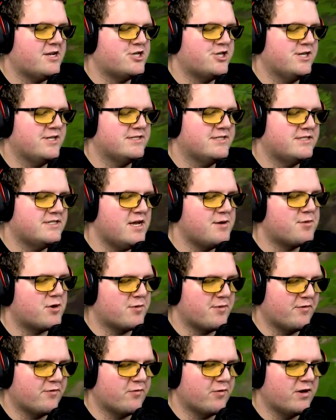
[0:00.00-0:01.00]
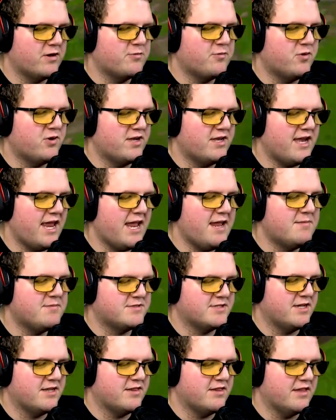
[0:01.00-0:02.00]
shit simmer before you put names
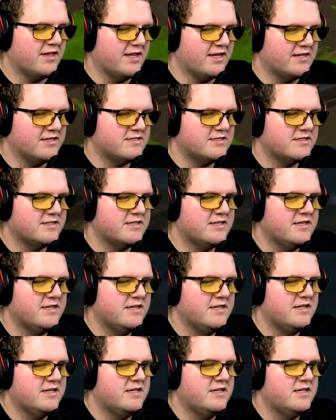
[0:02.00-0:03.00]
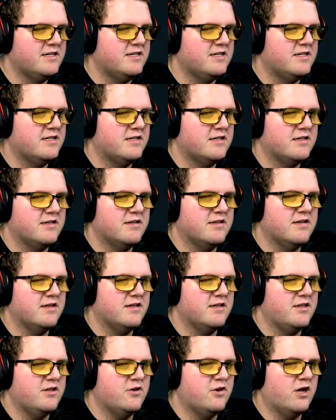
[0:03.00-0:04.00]
on we things. Swim. Uh, uh
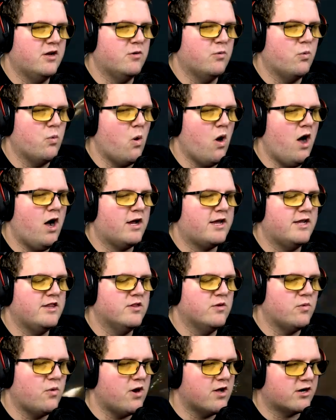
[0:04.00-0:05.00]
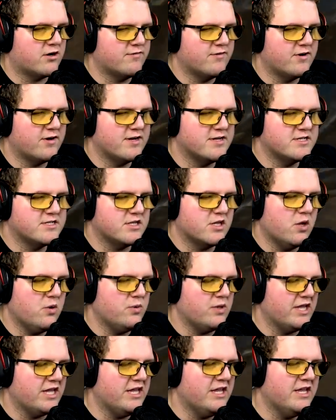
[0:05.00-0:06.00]
no, you cannot. walk in the water very
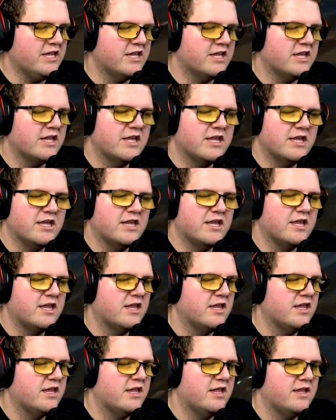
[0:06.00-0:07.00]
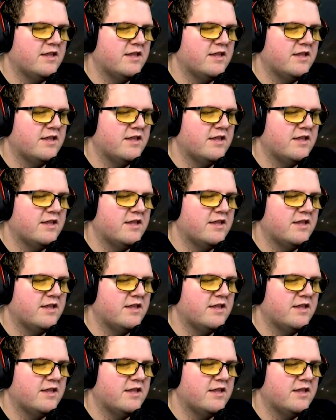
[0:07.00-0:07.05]
slowly. Mm-hmm.